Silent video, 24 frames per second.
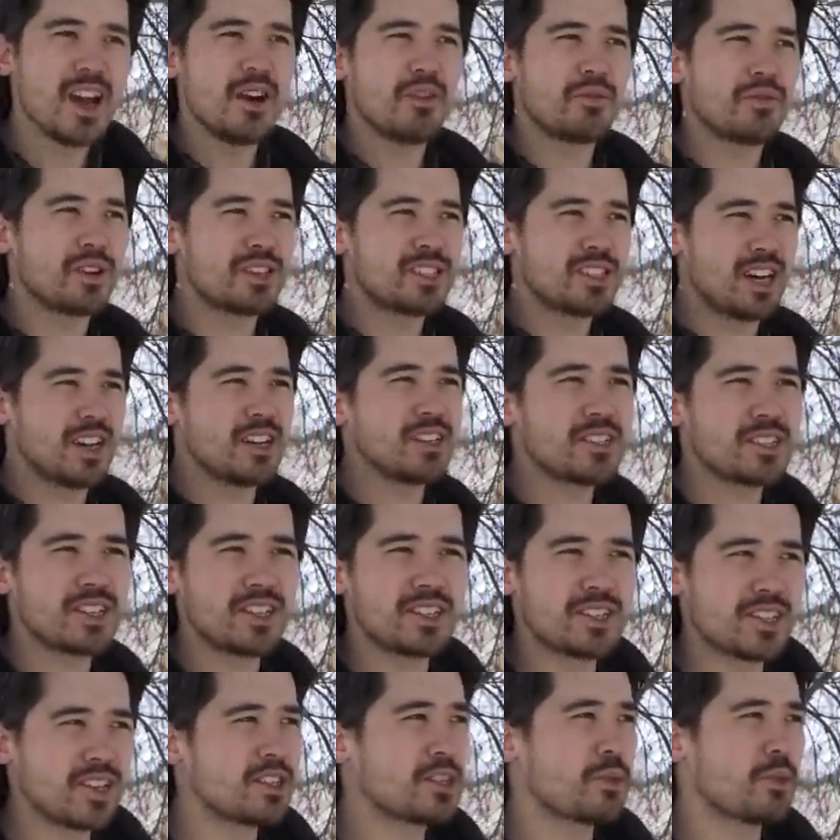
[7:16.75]
for tungsten
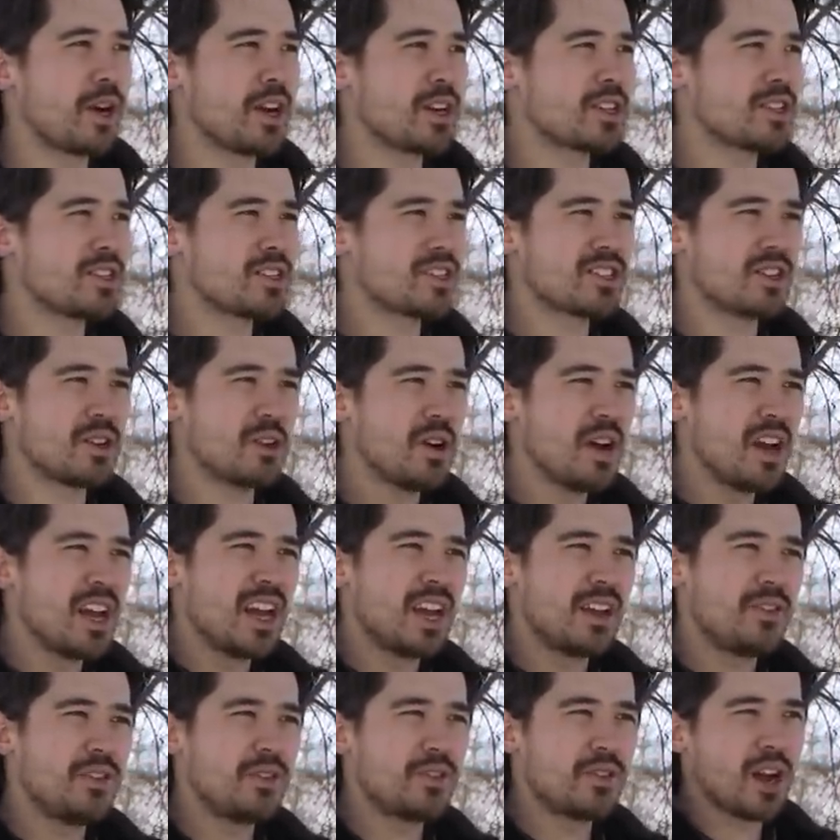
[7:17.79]
situations so
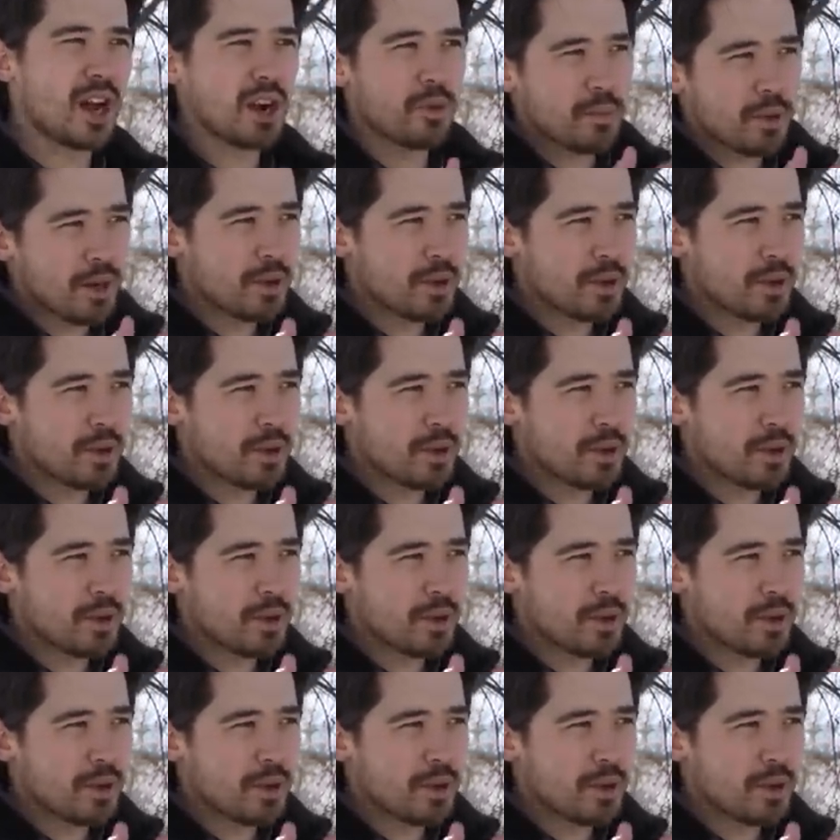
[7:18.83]
if you've got a